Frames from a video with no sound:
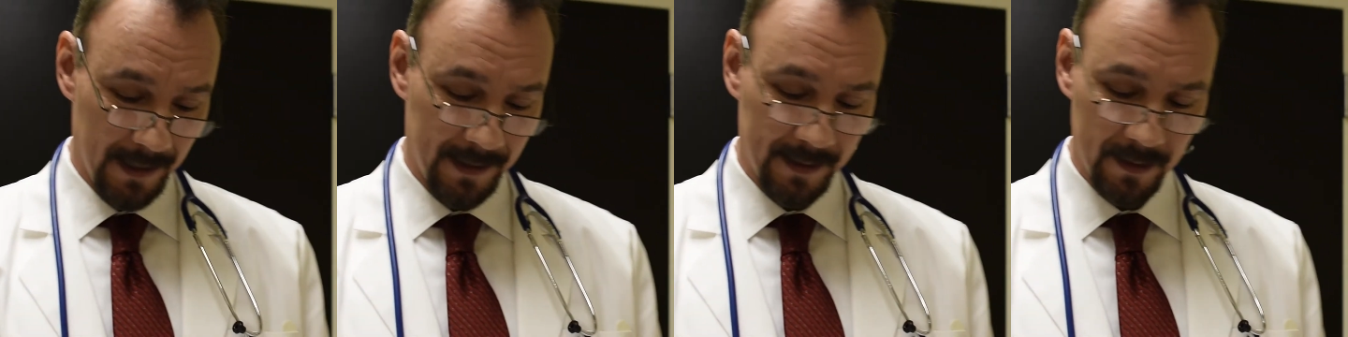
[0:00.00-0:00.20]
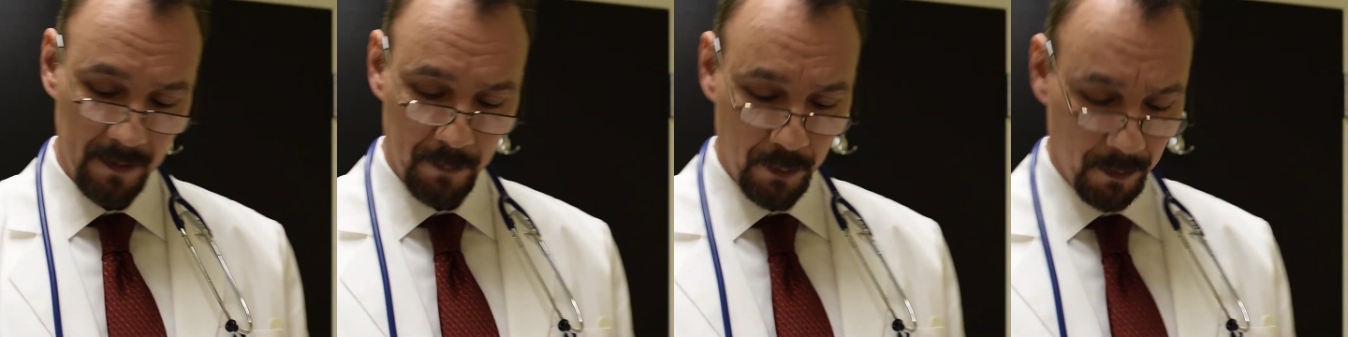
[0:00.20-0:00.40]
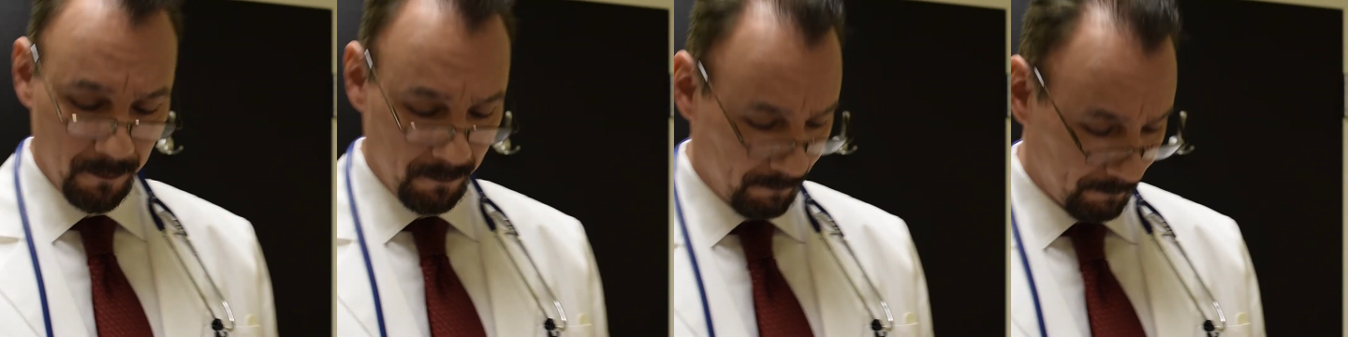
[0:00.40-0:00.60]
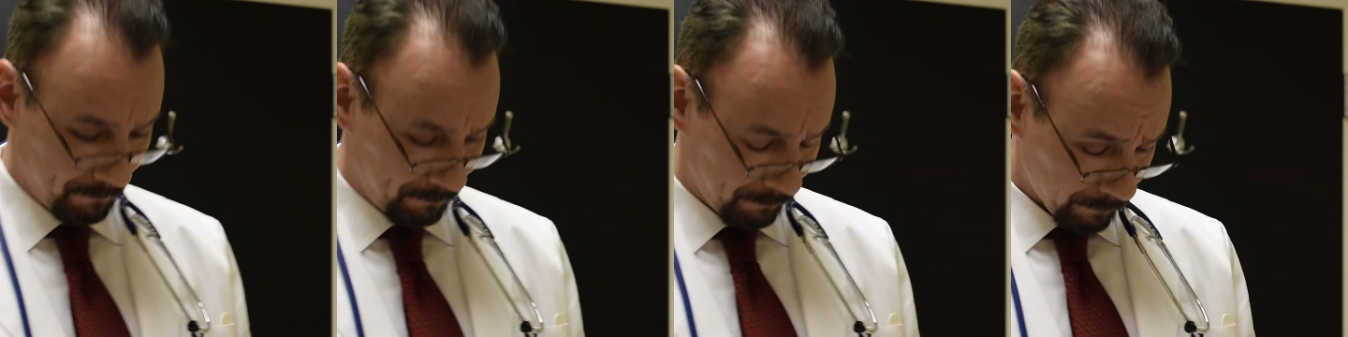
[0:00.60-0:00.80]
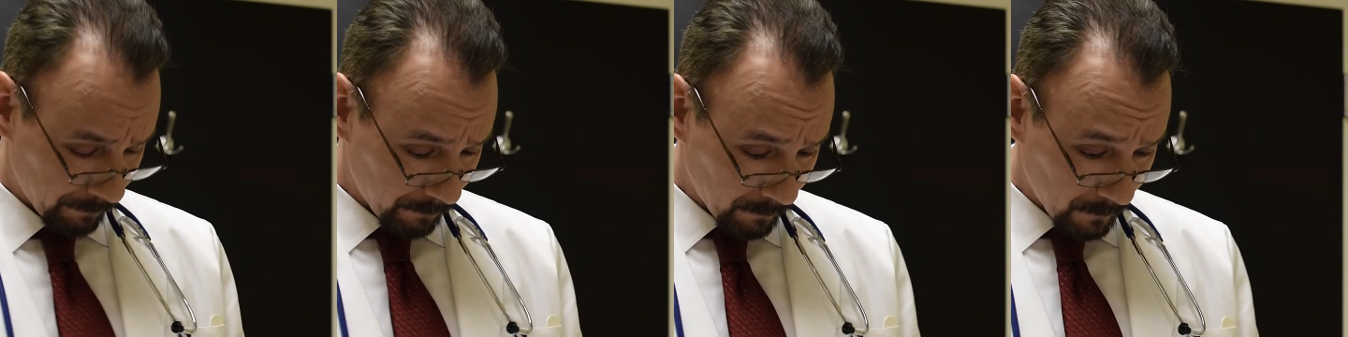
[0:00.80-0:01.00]
It's simple.
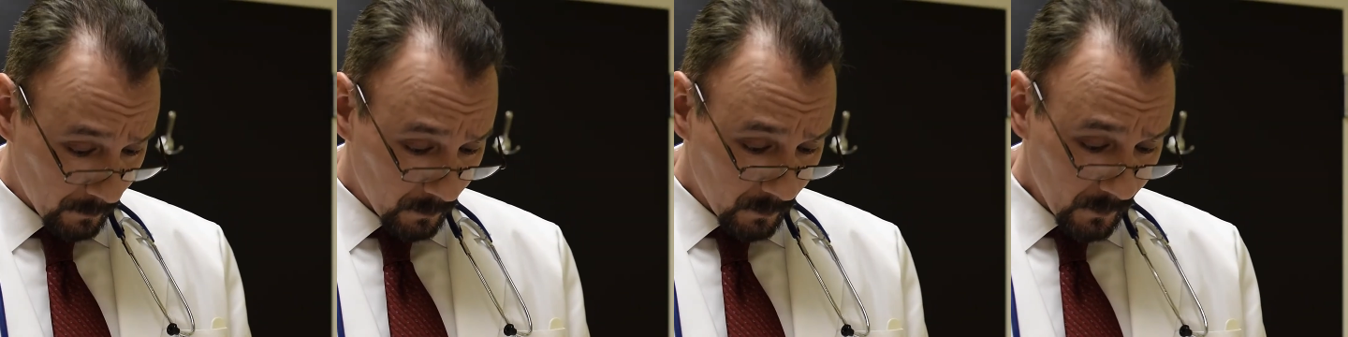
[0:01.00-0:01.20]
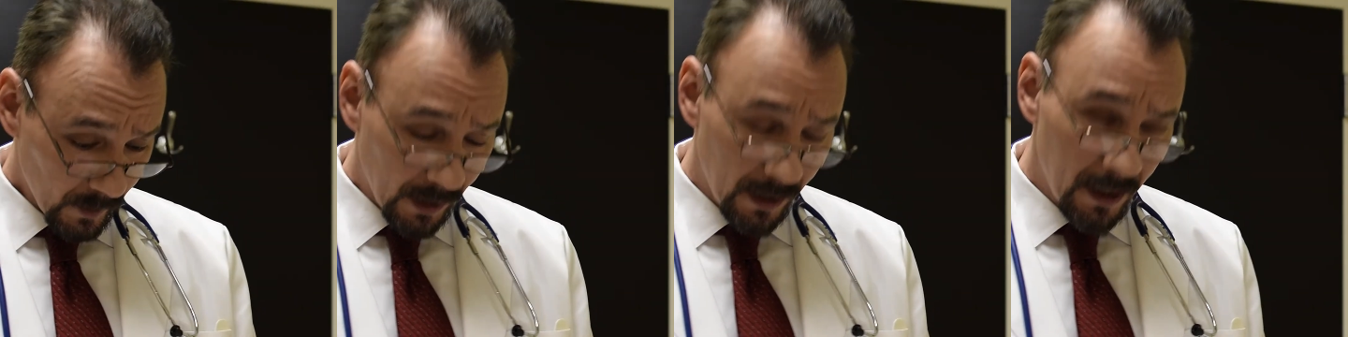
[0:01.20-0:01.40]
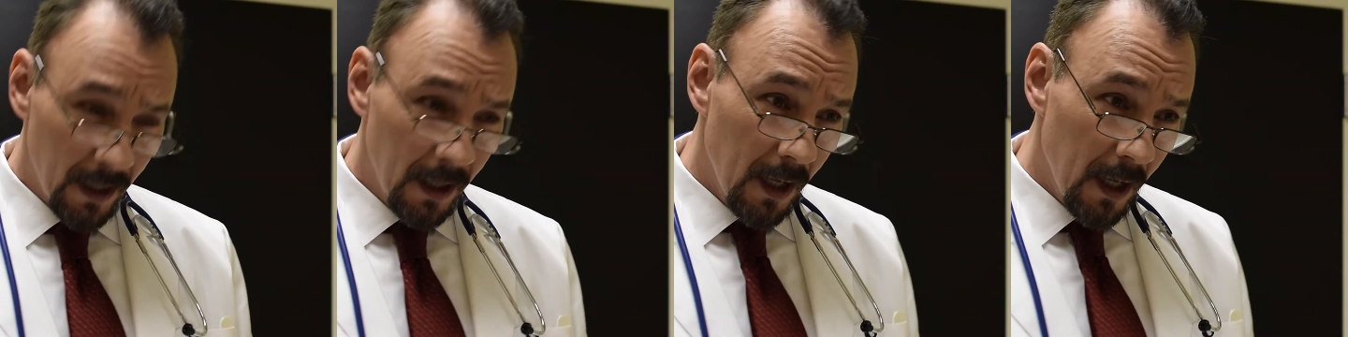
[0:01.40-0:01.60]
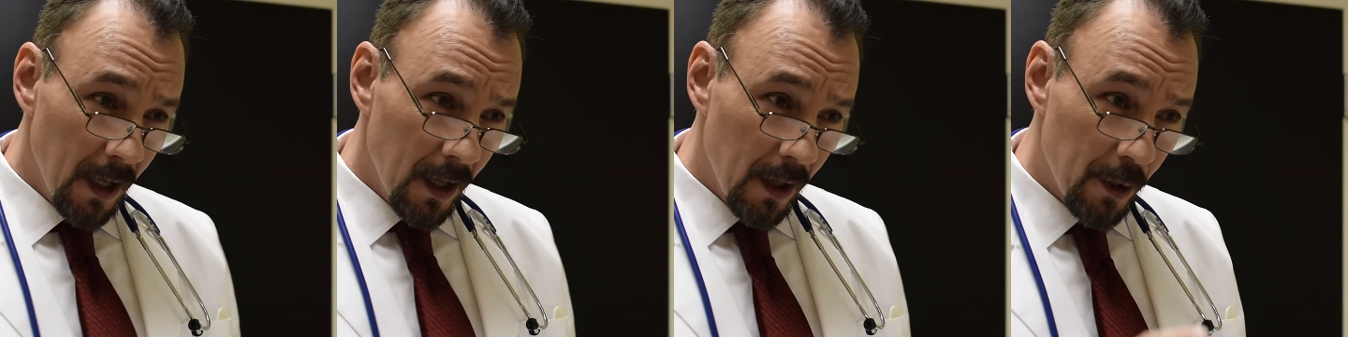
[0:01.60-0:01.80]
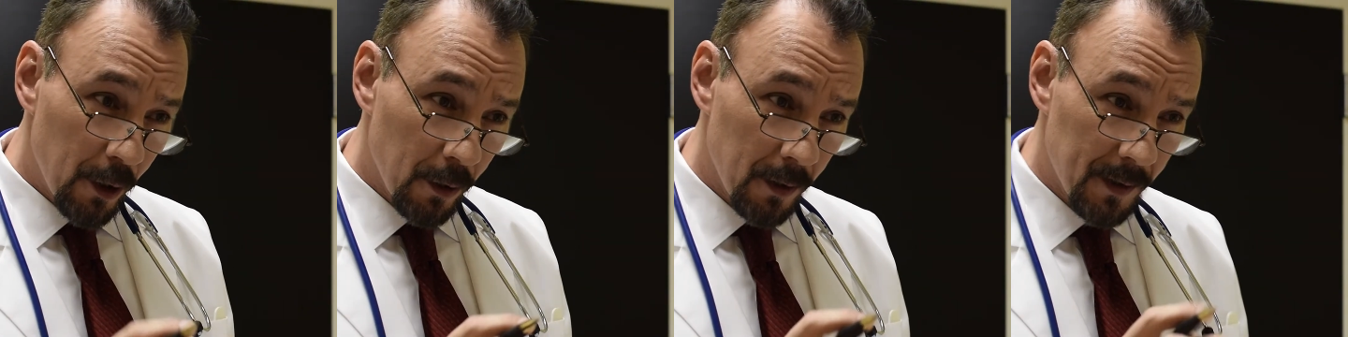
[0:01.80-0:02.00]

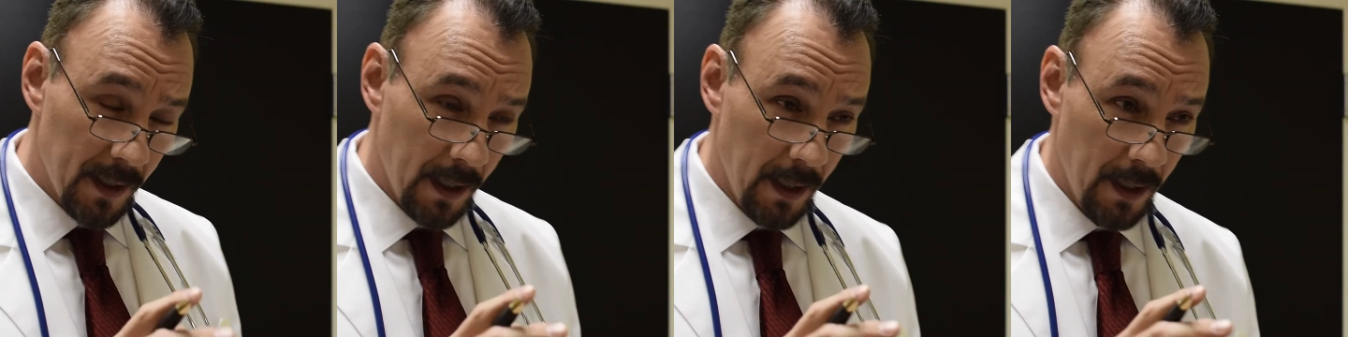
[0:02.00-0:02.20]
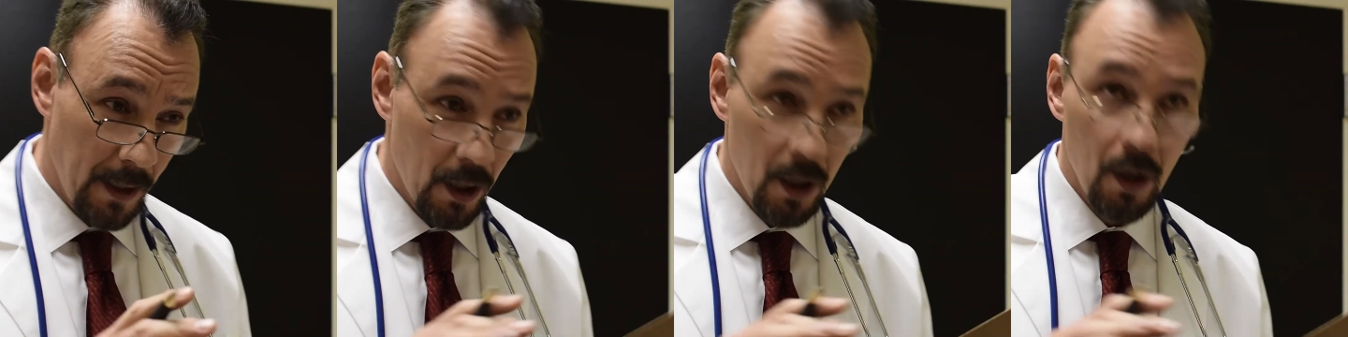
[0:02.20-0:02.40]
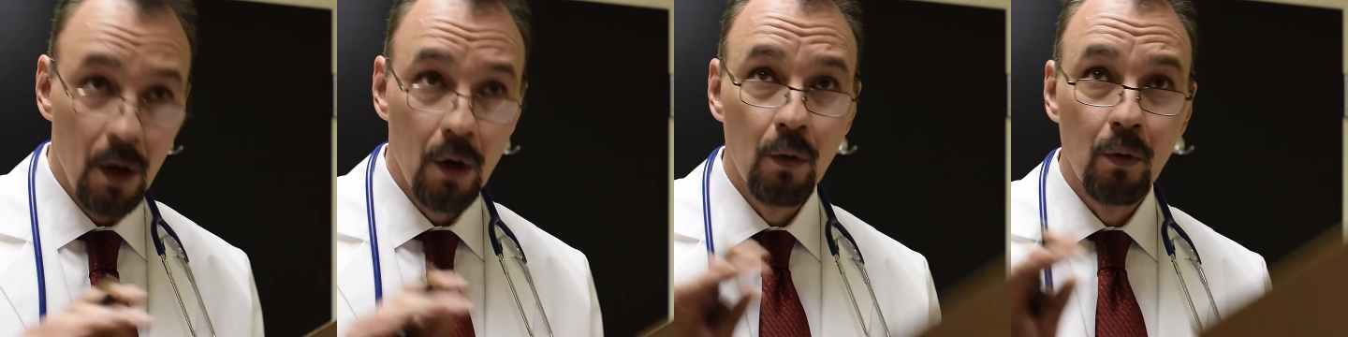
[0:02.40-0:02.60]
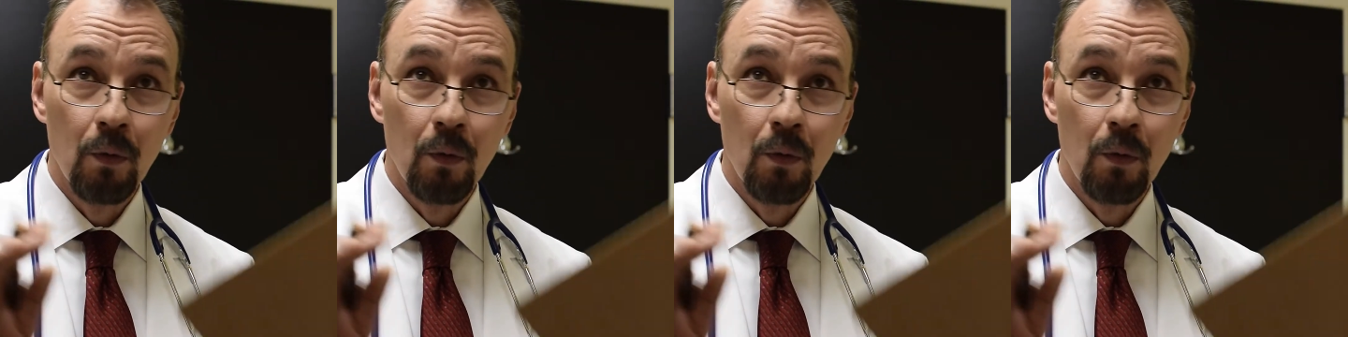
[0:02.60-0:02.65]
There is a